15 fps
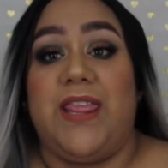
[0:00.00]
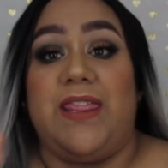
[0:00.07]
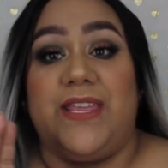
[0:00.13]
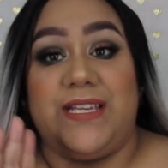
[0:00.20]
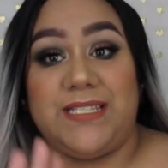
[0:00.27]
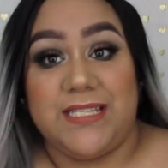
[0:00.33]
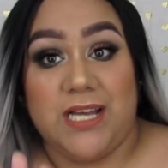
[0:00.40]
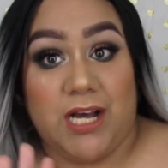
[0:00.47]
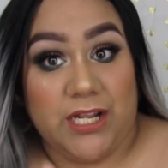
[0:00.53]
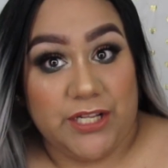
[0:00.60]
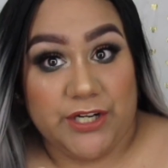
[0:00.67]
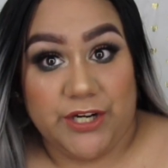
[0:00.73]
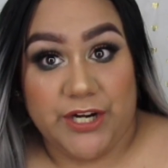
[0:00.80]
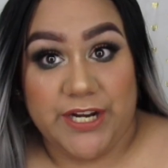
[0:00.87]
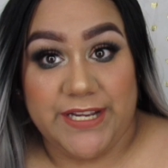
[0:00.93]
This
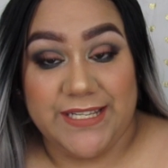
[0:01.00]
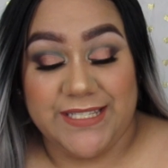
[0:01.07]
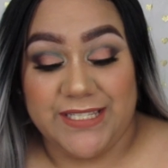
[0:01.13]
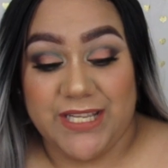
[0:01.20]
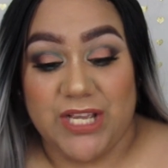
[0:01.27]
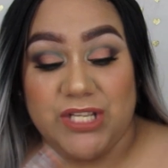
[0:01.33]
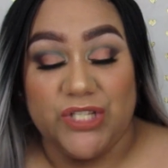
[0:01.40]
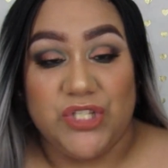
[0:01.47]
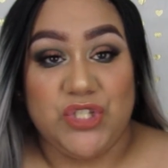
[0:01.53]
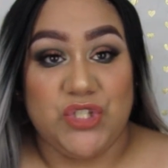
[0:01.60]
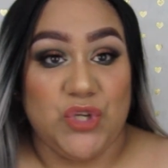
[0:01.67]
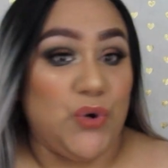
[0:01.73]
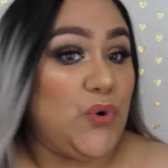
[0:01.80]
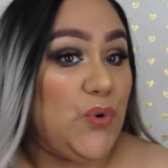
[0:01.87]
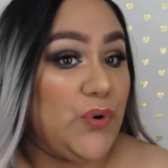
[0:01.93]
color is
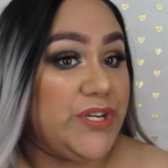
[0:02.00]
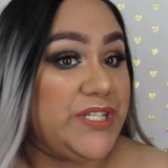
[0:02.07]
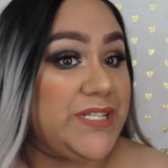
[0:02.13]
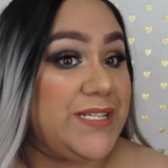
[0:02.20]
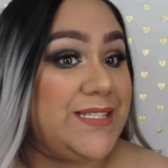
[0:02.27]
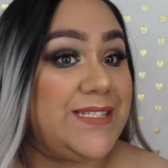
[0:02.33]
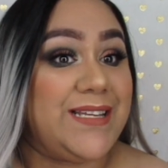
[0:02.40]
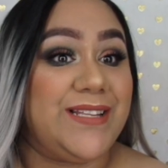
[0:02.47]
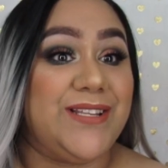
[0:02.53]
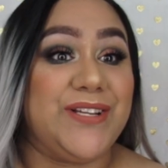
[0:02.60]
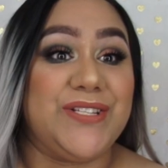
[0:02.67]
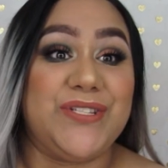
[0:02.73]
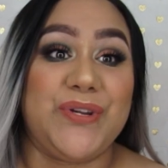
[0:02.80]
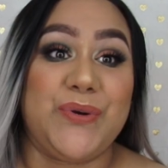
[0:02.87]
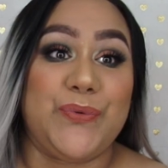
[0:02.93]
so gorgeous. It
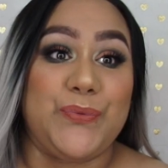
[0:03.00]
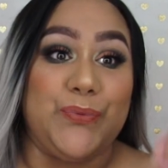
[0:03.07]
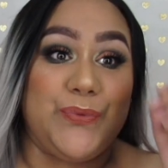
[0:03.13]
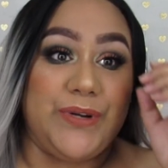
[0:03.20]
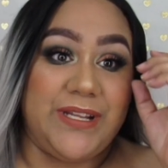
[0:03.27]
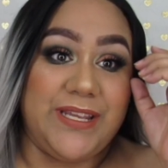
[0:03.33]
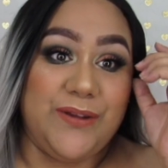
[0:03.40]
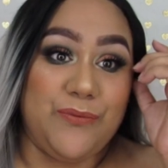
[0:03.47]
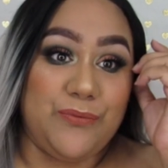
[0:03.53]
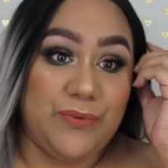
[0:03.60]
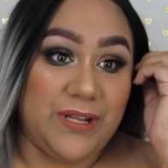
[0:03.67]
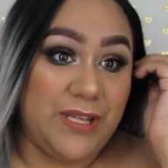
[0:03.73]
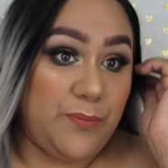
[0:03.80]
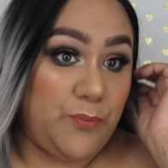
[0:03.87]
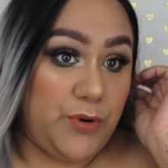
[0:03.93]
looks really,
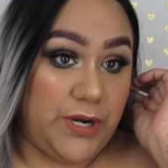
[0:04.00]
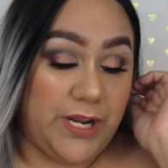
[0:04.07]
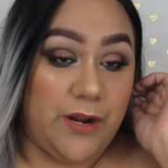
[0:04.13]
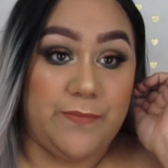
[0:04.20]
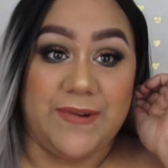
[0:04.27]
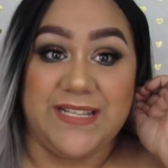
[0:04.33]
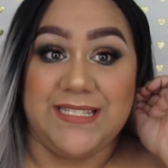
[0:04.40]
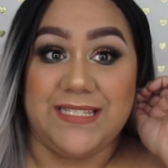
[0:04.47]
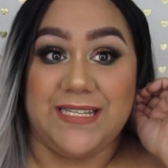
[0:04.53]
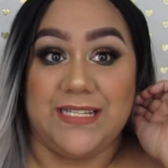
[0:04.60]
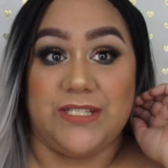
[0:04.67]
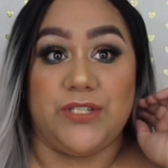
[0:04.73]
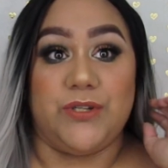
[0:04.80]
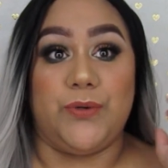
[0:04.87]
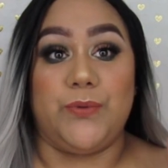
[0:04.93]
really pretty on my
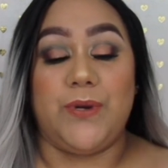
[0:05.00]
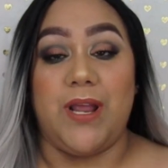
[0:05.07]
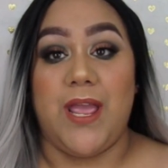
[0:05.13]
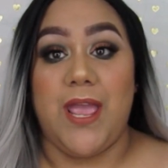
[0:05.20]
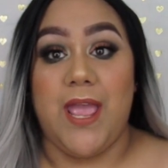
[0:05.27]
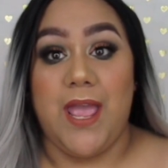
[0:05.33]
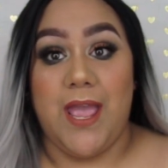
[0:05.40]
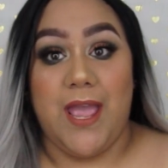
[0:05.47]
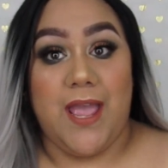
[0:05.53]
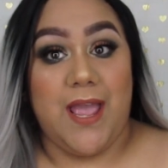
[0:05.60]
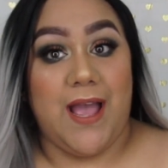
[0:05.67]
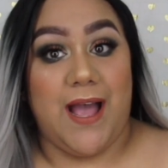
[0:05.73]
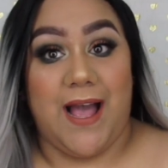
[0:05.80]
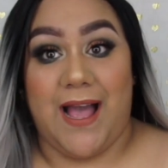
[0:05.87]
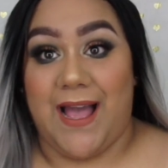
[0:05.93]
skin tone.
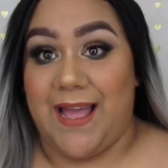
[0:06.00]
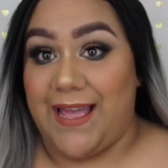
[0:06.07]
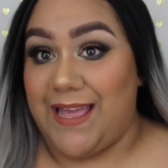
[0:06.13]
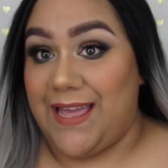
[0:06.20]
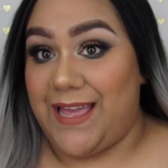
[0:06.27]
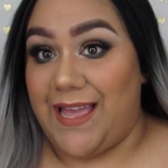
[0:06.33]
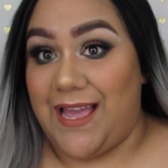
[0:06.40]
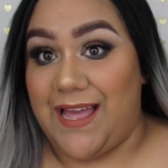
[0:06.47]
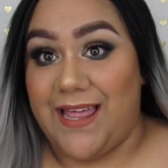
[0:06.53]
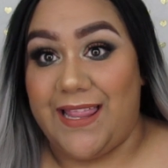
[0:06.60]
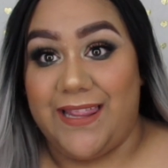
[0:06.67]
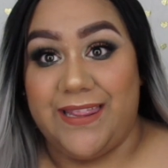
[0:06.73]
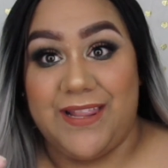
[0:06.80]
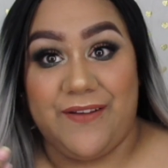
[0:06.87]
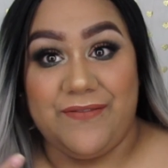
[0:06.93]
I
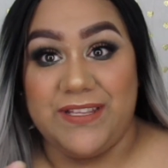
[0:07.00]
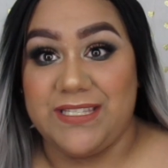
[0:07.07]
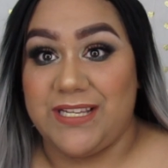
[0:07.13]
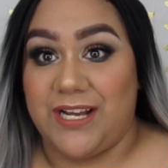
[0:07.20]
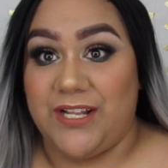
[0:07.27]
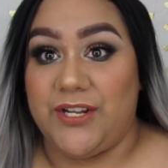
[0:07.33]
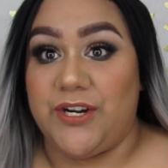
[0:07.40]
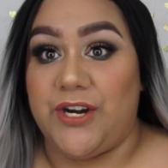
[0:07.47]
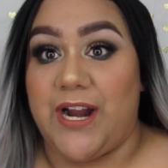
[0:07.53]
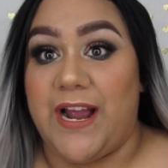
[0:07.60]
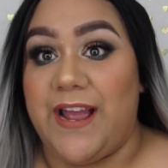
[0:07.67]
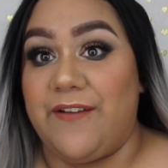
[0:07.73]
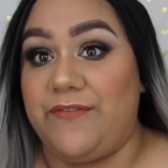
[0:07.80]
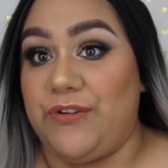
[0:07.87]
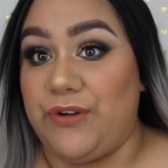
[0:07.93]
love this color. I
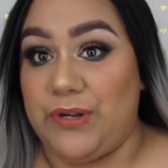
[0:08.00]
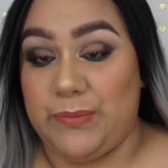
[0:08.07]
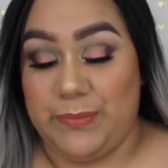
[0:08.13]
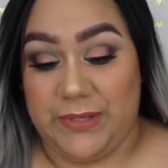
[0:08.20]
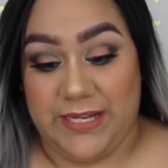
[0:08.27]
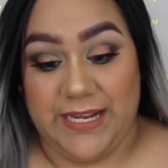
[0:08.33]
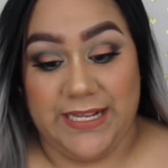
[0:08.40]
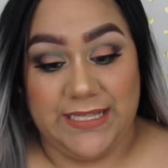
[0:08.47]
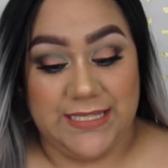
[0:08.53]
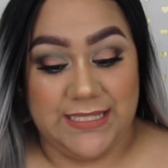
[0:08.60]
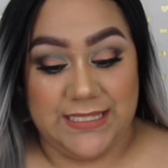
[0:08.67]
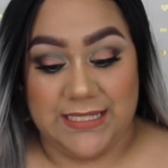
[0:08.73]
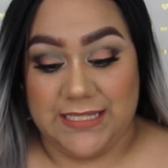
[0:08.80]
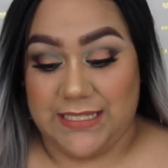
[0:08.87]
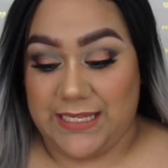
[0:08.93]
have no
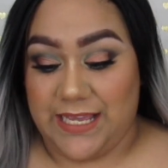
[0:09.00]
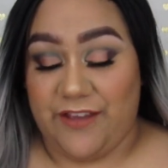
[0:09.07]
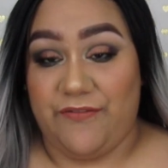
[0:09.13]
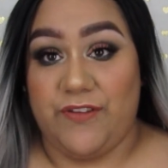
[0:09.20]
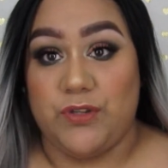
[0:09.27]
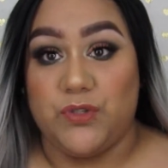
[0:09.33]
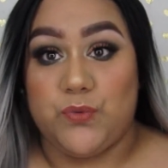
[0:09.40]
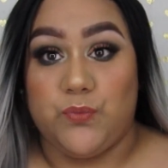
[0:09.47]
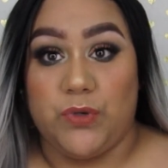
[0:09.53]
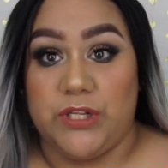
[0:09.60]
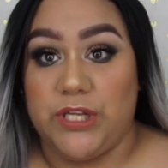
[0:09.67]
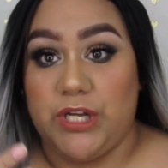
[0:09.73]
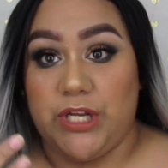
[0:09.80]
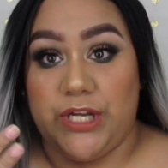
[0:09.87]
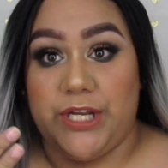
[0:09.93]
complaints. It feels
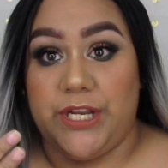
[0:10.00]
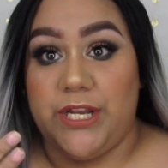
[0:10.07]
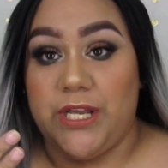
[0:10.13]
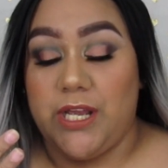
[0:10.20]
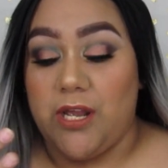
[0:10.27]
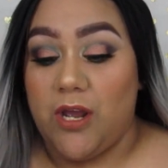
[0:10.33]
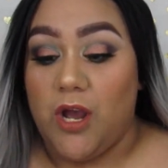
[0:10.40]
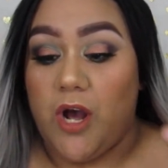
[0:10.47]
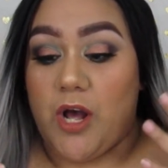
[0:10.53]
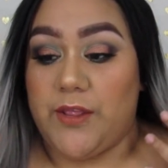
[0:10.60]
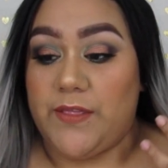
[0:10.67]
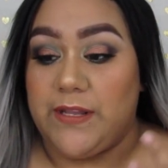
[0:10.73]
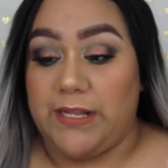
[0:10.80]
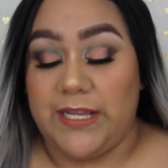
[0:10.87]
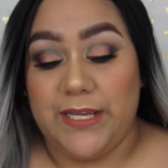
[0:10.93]
really good
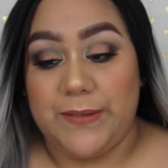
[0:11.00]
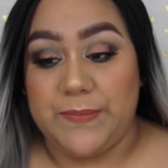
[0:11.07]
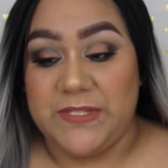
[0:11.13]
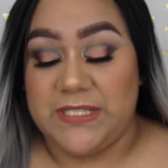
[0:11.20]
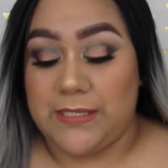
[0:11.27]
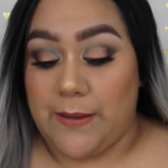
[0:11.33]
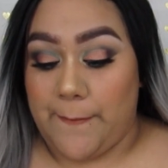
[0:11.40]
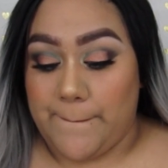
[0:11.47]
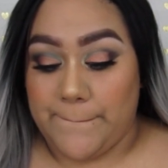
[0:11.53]
on the lips.